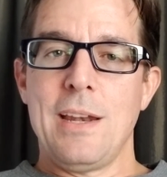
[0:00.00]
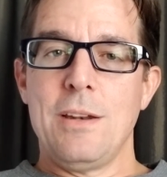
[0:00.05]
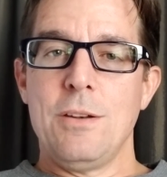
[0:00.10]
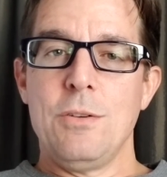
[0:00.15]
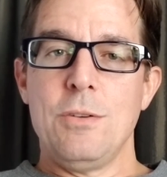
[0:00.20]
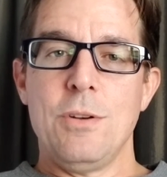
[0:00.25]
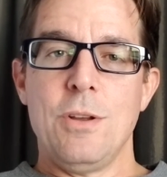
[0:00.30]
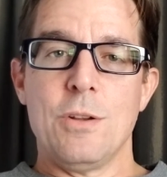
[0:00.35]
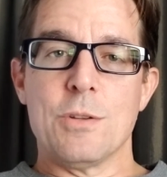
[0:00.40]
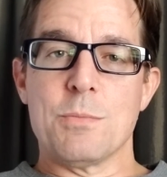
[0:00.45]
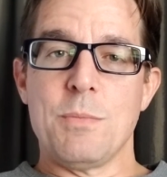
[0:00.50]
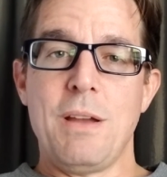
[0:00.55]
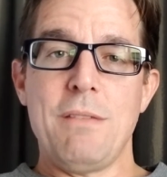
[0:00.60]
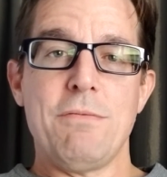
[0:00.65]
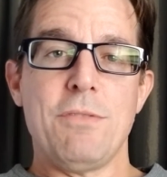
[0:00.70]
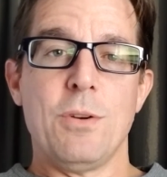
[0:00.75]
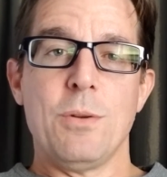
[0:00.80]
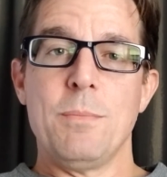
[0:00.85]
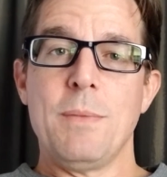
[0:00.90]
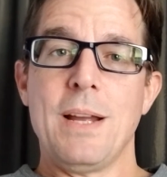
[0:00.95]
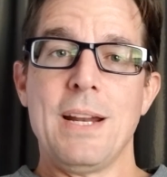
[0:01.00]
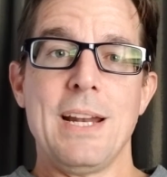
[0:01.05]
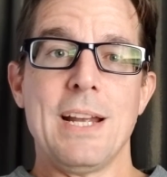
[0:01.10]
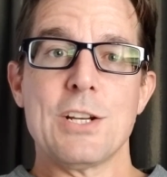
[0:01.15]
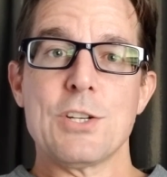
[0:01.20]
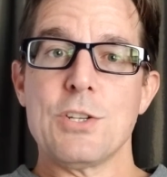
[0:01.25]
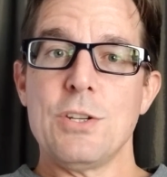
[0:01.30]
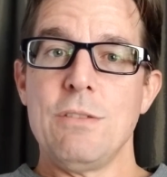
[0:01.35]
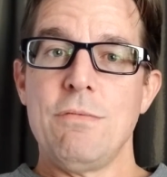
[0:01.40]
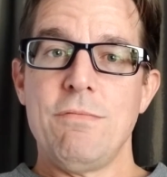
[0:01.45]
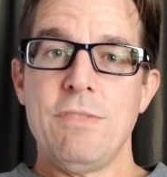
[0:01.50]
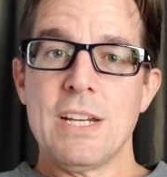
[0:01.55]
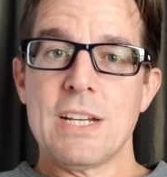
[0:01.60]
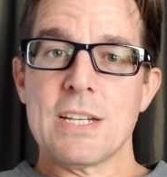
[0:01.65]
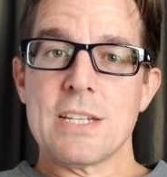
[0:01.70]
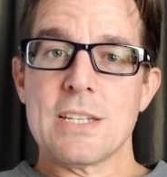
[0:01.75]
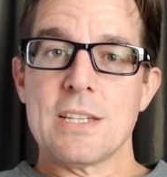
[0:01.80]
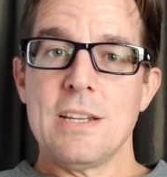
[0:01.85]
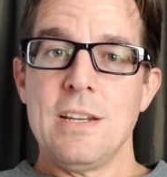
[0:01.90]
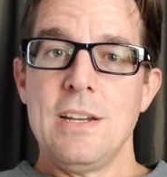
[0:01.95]
And who knows, my phone might actually
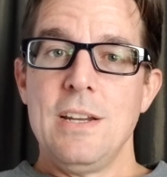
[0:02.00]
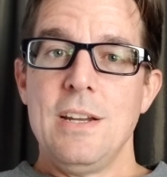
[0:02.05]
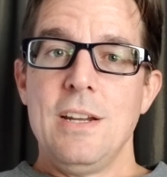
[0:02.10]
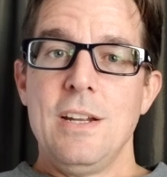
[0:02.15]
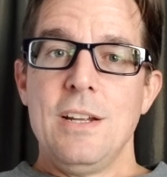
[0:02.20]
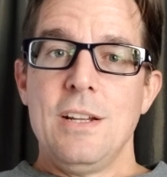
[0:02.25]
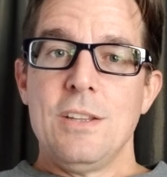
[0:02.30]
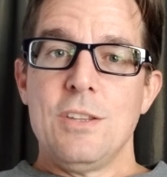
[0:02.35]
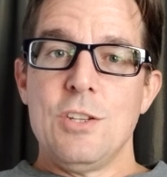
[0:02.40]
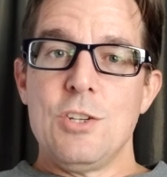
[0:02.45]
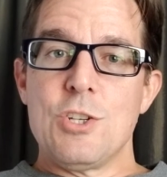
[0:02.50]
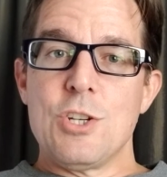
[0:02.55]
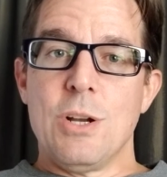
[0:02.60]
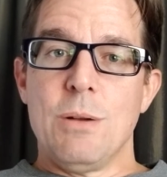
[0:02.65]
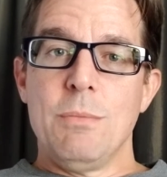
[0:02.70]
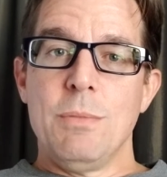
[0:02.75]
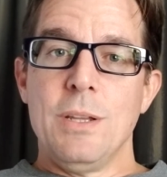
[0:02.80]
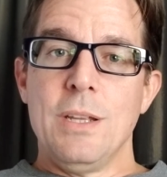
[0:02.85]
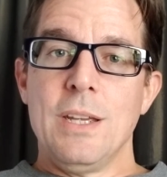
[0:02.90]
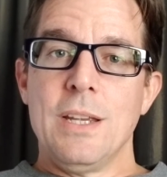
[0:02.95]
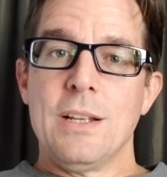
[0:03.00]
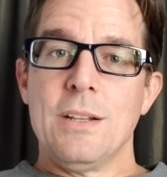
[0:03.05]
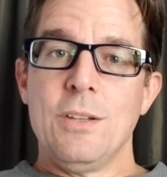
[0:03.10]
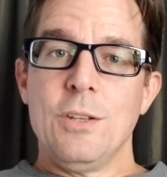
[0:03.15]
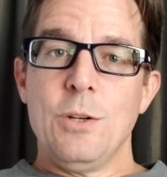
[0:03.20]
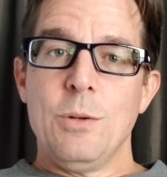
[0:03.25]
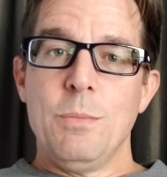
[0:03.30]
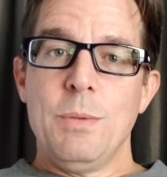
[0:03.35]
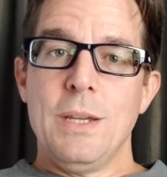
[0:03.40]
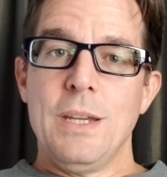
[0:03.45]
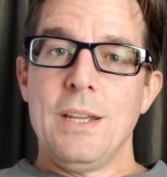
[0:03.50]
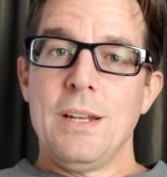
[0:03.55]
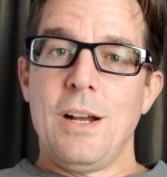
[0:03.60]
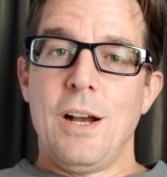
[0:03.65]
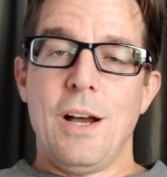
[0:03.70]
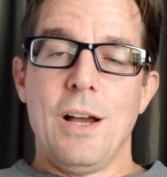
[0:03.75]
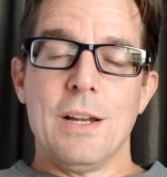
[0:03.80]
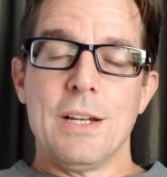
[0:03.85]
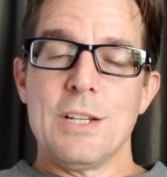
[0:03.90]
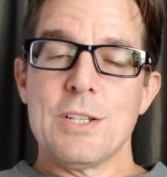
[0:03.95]
fix the jumbling a little bit
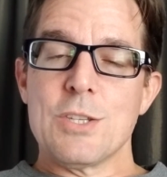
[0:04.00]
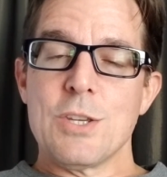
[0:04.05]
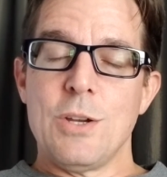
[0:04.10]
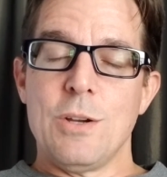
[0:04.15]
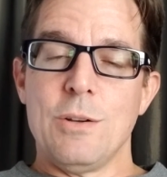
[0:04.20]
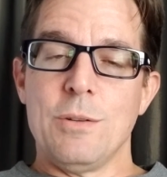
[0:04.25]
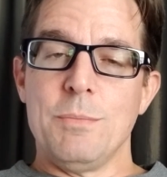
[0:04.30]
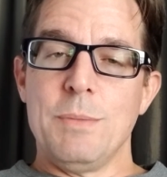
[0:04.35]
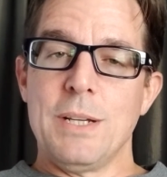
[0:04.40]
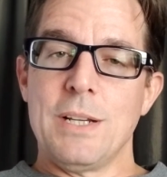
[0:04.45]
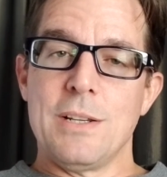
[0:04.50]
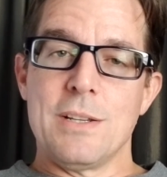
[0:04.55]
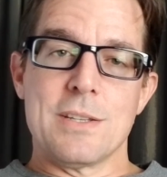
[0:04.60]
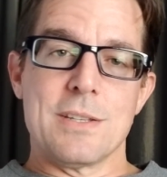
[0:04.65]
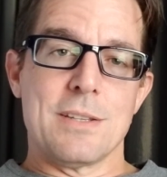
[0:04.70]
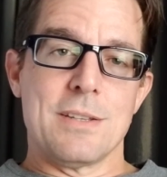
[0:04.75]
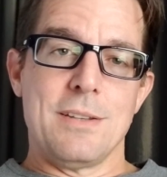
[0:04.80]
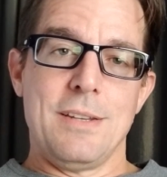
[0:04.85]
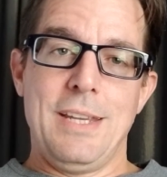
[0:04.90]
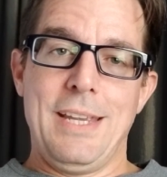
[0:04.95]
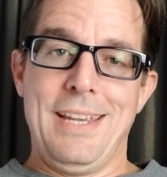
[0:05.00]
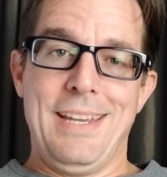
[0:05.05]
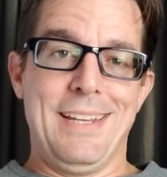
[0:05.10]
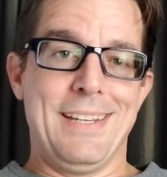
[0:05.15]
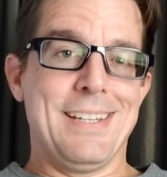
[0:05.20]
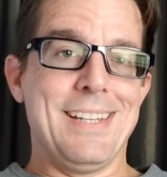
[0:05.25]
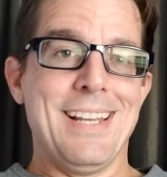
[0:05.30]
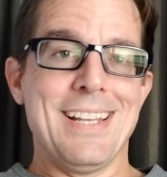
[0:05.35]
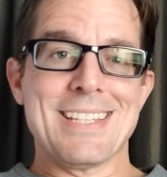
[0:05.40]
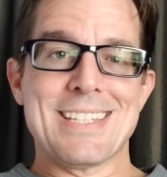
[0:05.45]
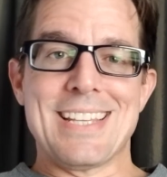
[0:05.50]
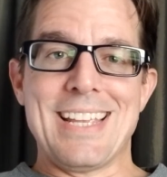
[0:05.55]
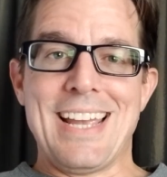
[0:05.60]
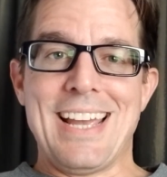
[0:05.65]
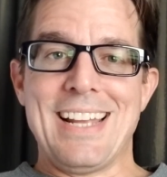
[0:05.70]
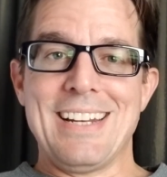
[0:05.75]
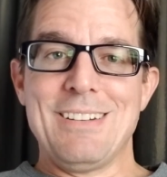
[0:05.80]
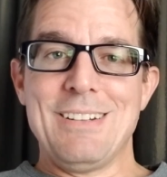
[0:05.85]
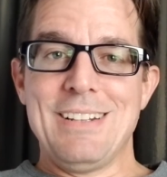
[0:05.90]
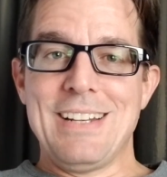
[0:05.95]
on its own because it does
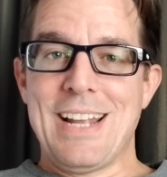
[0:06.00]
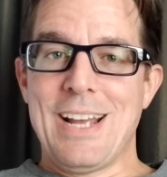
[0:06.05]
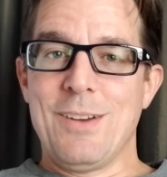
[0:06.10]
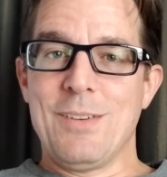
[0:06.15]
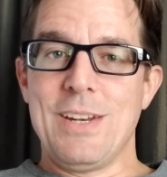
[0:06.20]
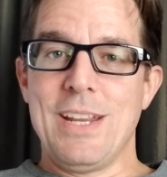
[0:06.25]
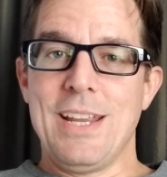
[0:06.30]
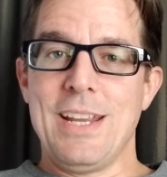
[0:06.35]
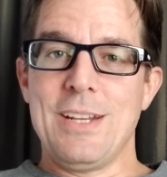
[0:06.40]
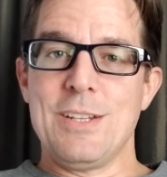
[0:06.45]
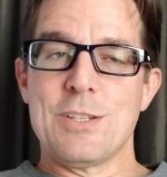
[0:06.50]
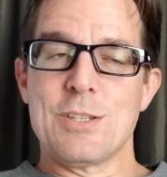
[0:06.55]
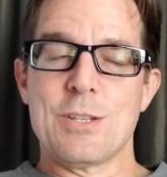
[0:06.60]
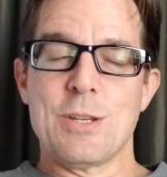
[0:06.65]
that nowadays.